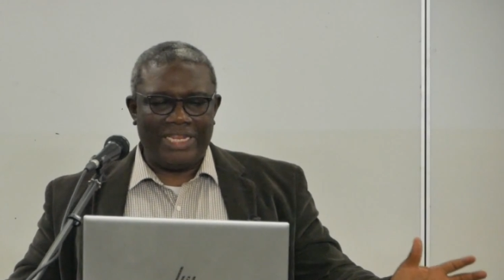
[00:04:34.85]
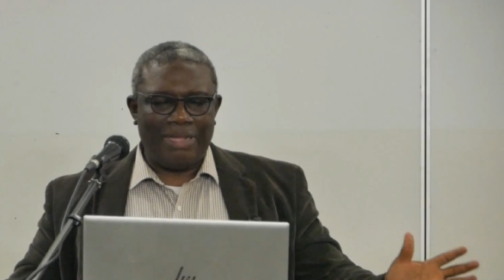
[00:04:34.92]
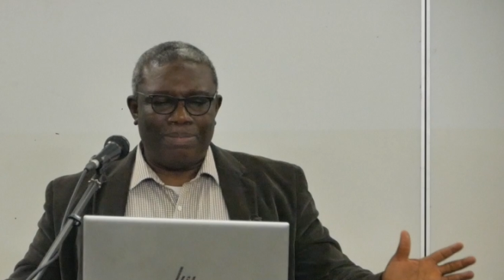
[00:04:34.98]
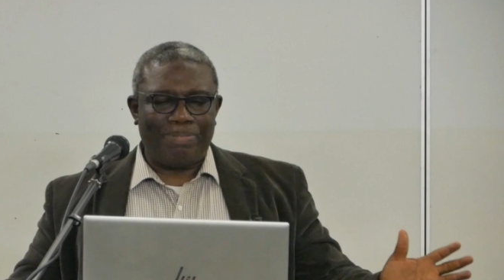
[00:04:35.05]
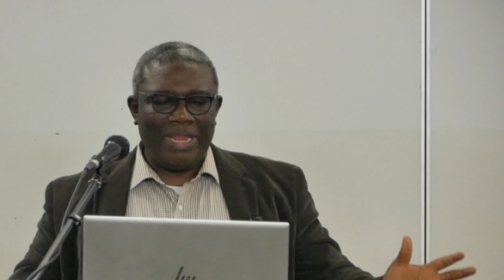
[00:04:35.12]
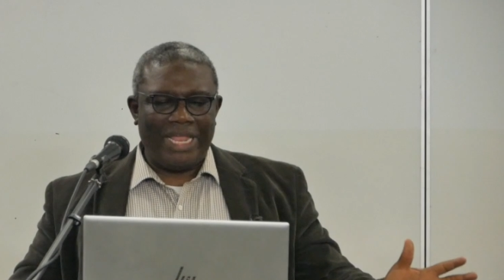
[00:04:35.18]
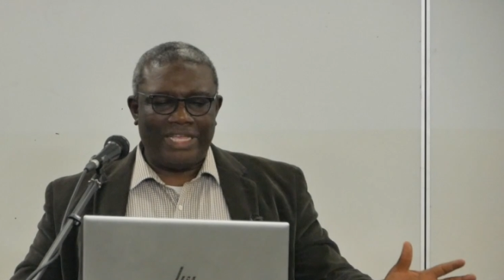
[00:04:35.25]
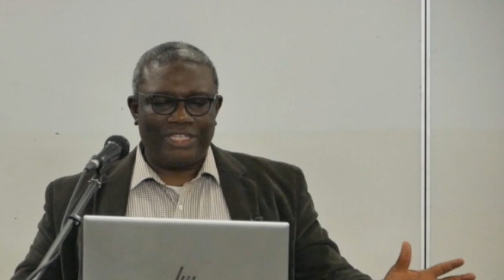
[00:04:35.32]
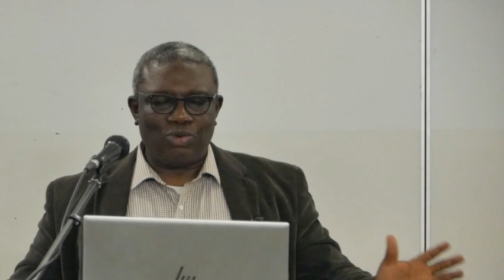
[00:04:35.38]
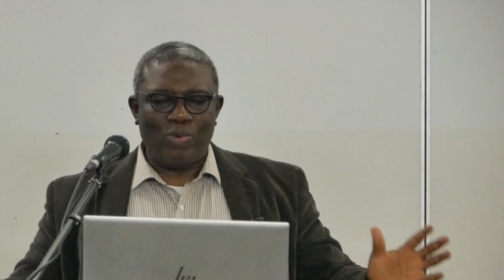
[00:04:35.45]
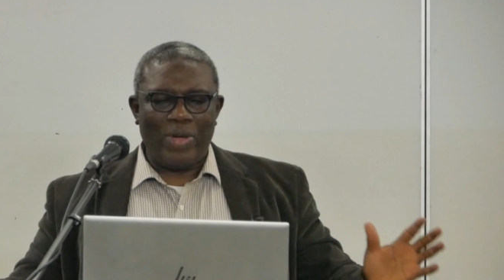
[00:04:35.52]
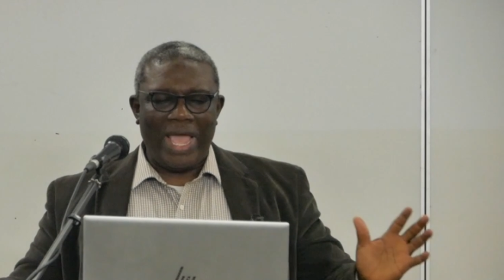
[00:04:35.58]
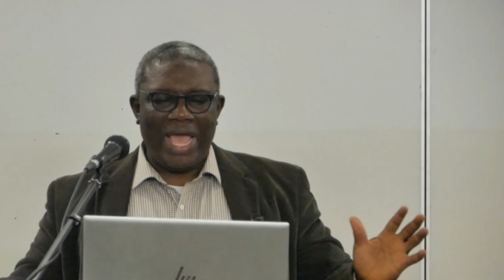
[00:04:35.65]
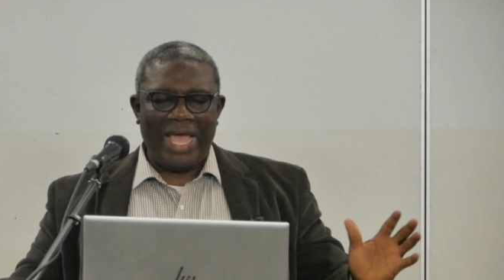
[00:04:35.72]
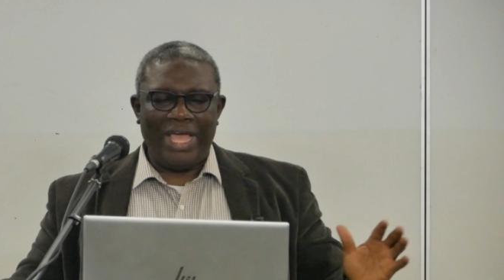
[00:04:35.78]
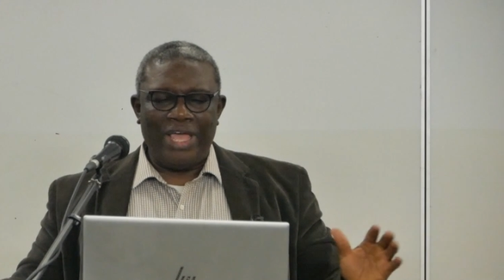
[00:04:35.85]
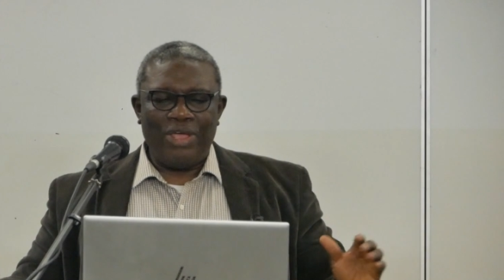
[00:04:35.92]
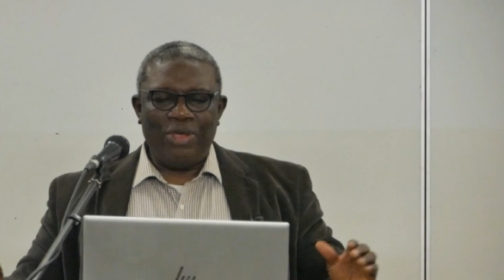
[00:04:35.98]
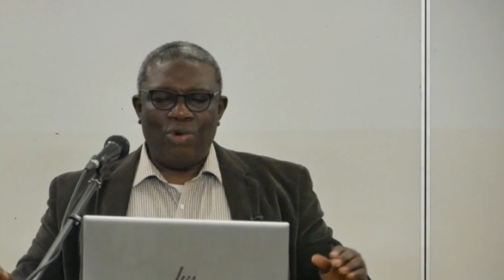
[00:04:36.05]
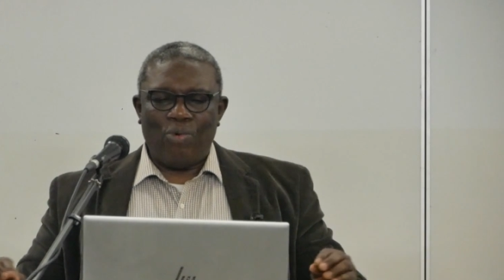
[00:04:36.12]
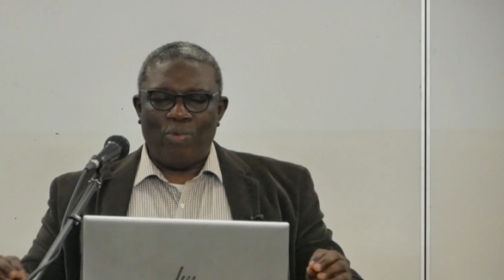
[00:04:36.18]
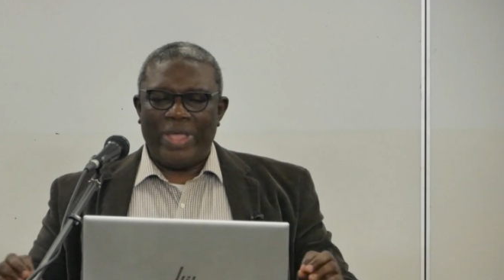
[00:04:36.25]
the place where
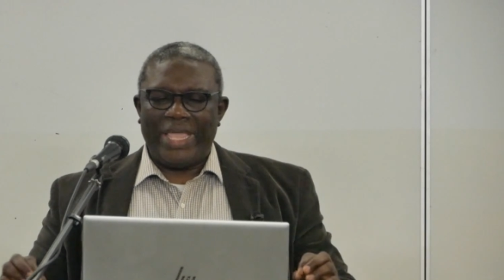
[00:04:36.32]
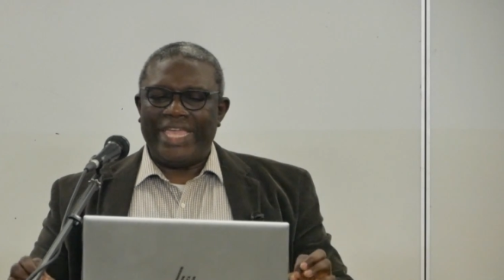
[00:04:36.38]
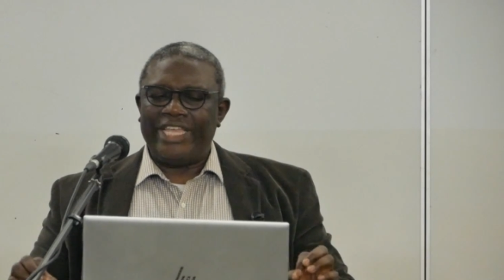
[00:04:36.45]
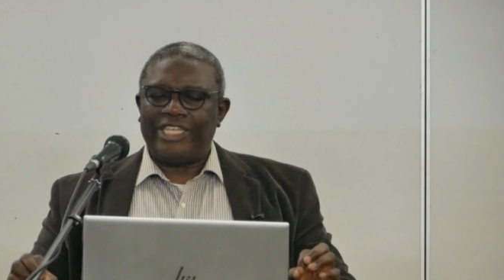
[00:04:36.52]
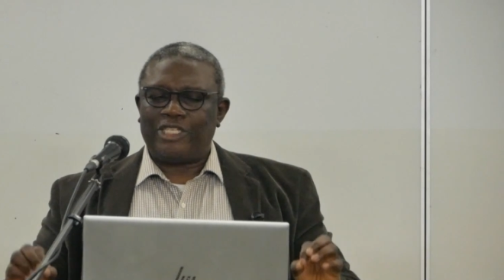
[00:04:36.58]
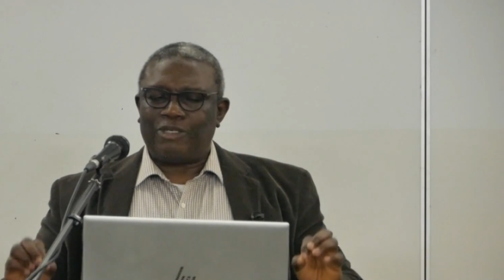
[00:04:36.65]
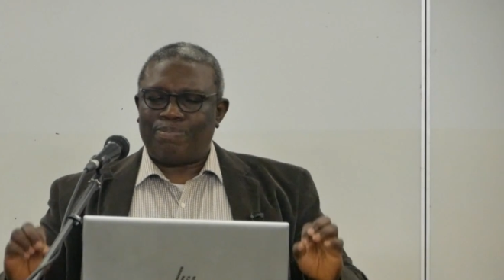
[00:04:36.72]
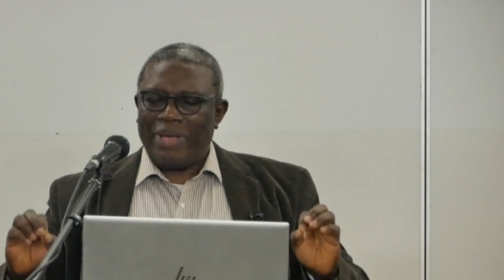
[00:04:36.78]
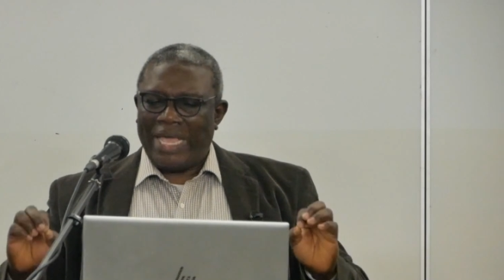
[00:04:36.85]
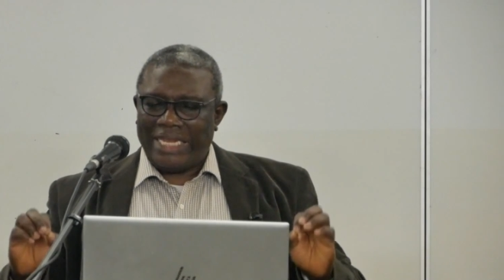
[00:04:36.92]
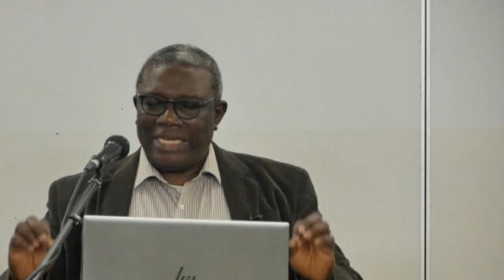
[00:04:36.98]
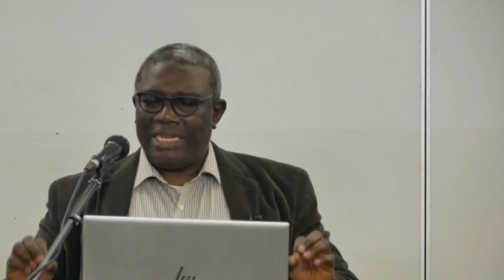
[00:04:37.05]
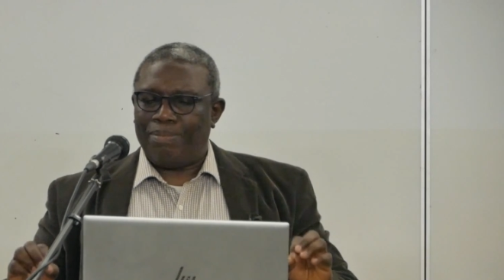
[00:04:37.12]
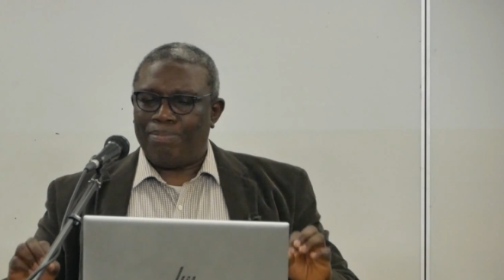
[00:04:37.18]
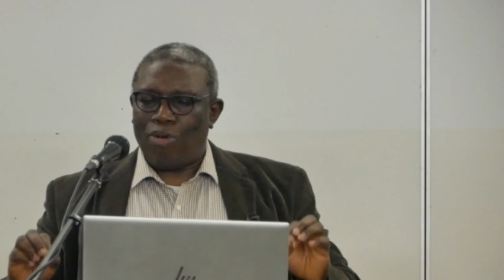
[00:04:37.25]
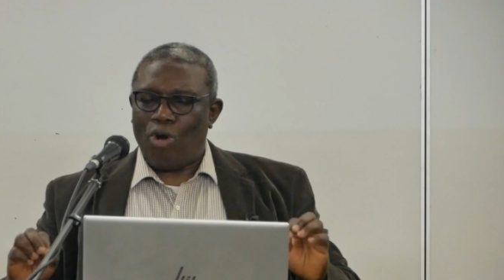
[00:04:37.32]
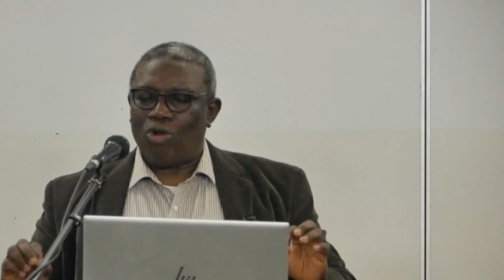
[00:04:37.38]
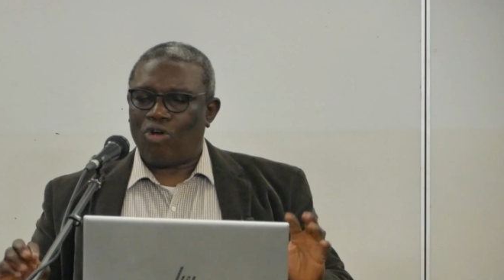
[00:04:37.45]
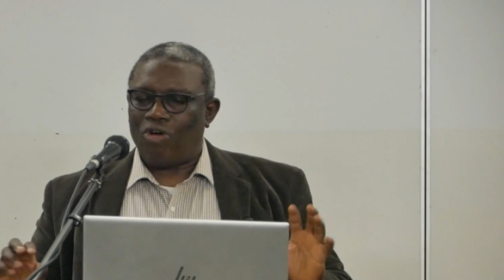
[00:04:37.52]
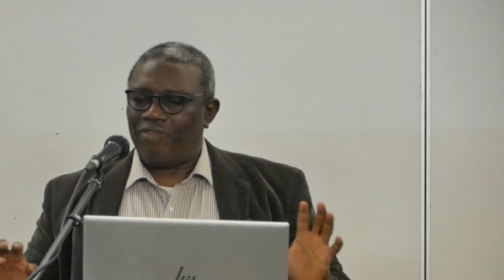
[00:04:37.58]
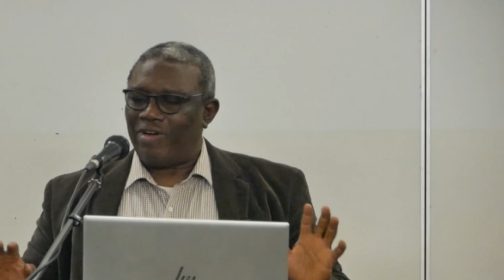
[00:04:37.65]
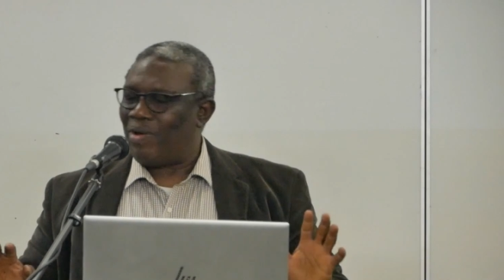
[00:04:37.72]
we each spend the
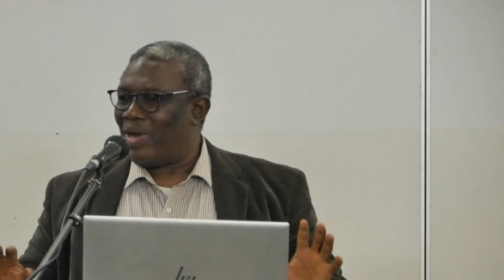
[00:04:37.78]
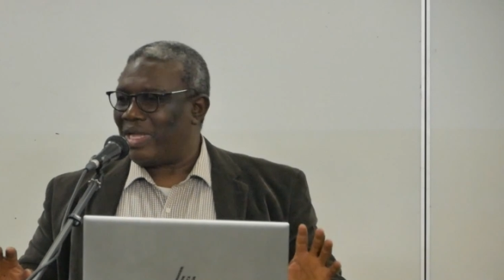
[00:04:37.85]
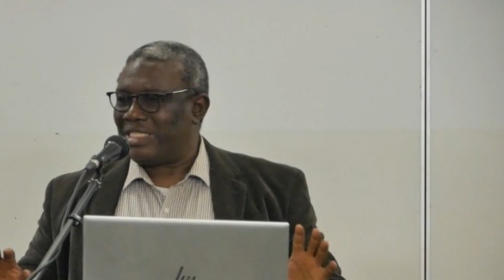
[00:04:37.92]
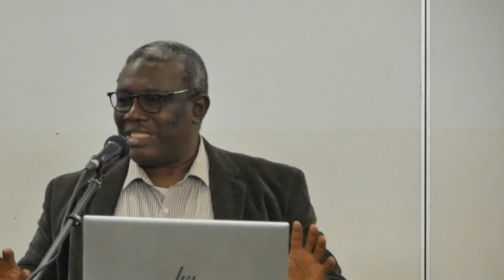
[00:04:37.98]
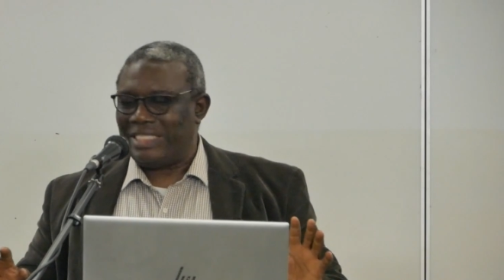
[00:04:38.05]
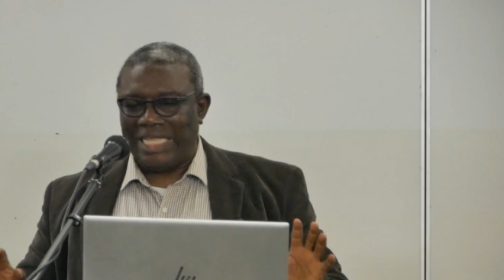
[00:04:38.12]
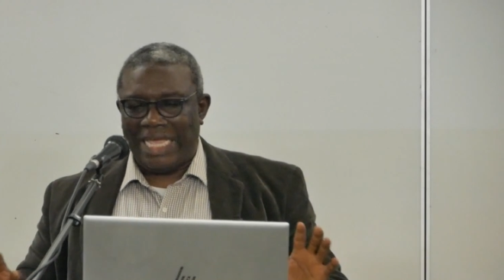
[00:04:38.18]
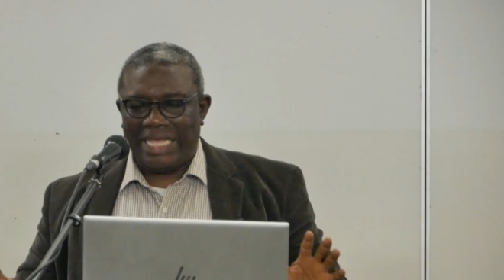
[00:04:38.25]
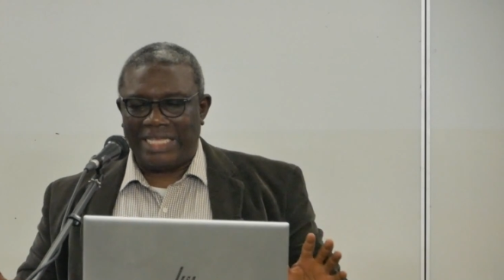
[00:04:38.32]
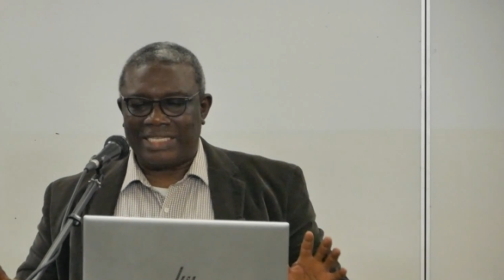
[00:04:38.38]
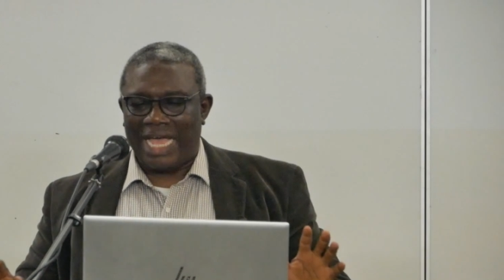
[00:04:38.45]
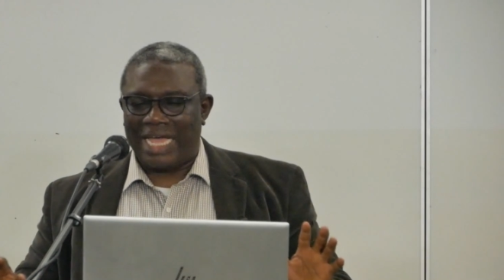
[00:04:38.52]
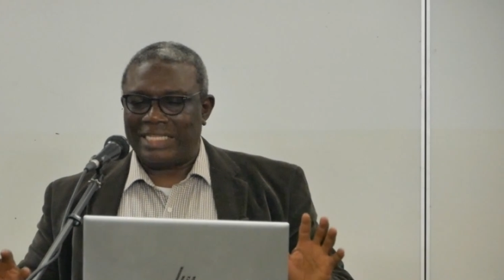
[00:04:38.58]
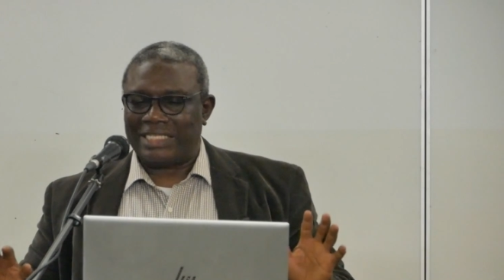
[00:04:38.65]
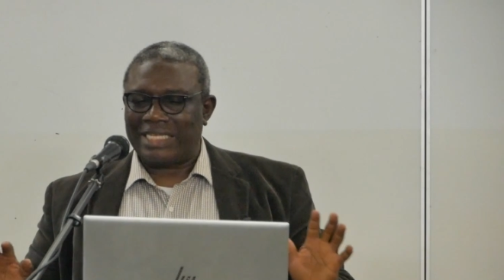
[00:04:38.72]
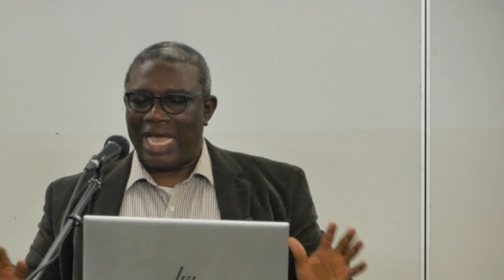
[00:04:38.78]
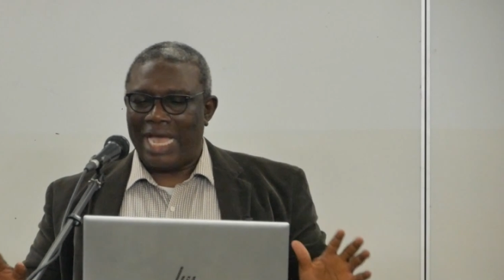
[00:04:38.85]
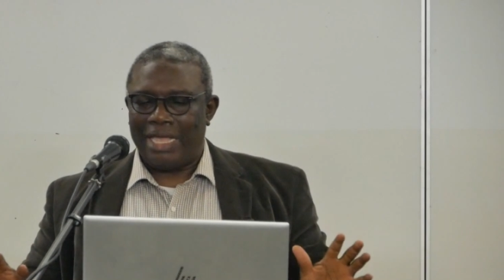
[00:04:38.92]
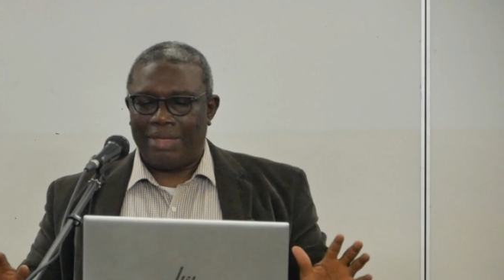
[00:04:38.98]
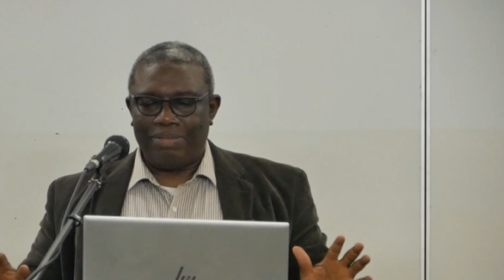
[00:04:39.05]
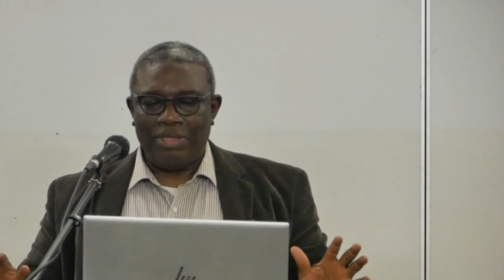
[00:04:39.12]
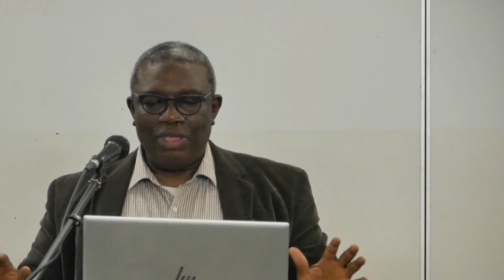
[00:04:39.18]
bulk of our days and
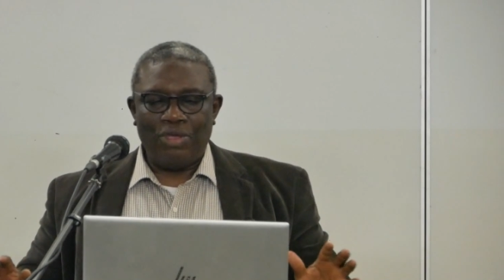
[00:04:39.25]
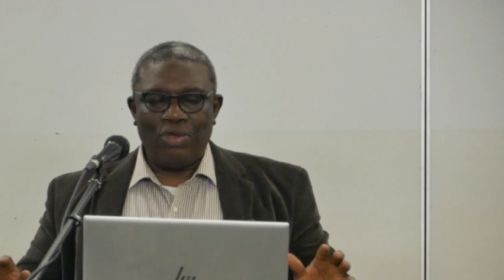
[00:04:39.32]
time